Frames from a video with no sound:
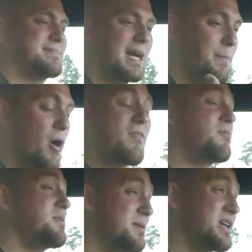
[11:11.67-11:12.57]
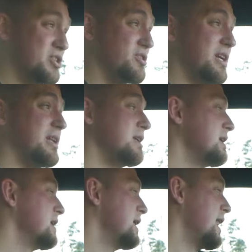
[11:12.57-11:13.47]
apart from the big
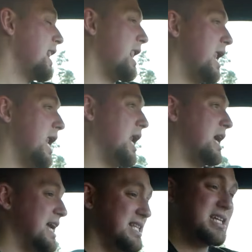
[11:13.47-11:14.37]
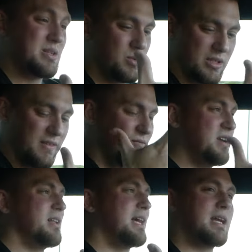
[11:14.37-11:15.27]
screen, it doesn't really
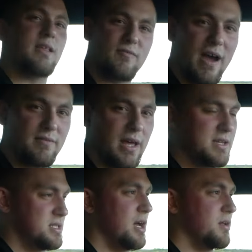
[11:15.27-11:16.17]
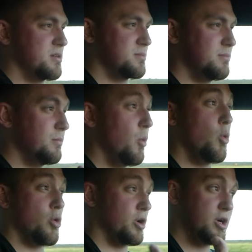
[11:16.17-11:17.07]
feel like it's $5,000
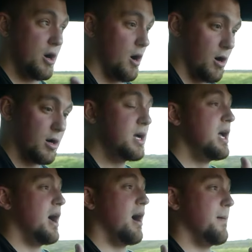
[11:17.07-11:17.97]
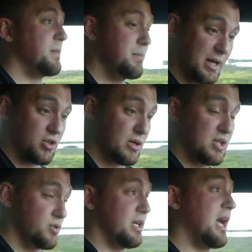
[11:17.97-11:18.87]
more car. The big
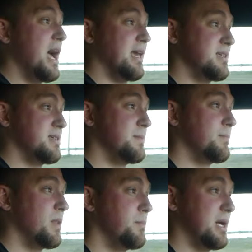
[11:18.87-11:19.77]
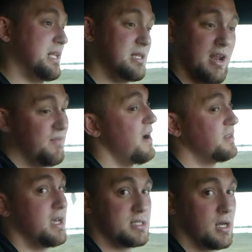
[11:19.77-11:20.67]
screen's really nice, but it's not a
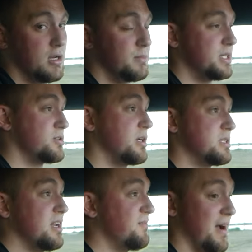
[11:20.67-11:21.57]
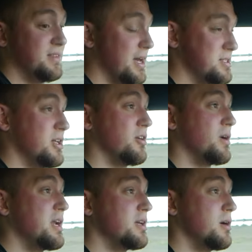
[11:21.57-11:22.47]
$5,000 big screen. It's not a $5,000
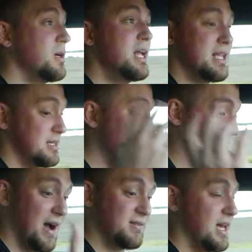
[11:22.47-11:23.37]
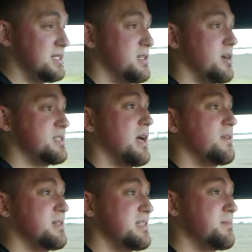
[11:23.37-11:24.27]
radio. It's not a $5,000
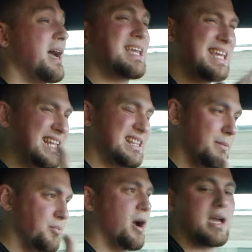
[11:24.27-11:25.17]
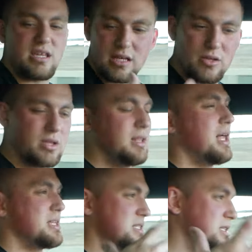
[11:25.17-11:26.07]
sound system. I get the price because there's a
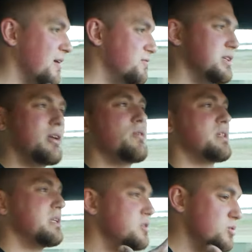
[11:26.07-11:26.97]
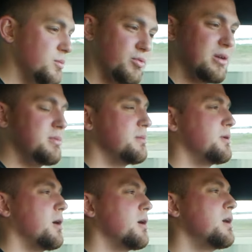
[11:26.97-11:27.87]
lot of stuff that goes into a premium
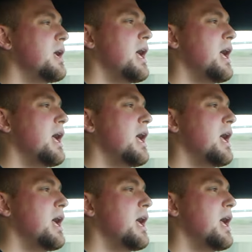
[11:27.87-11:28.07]
car.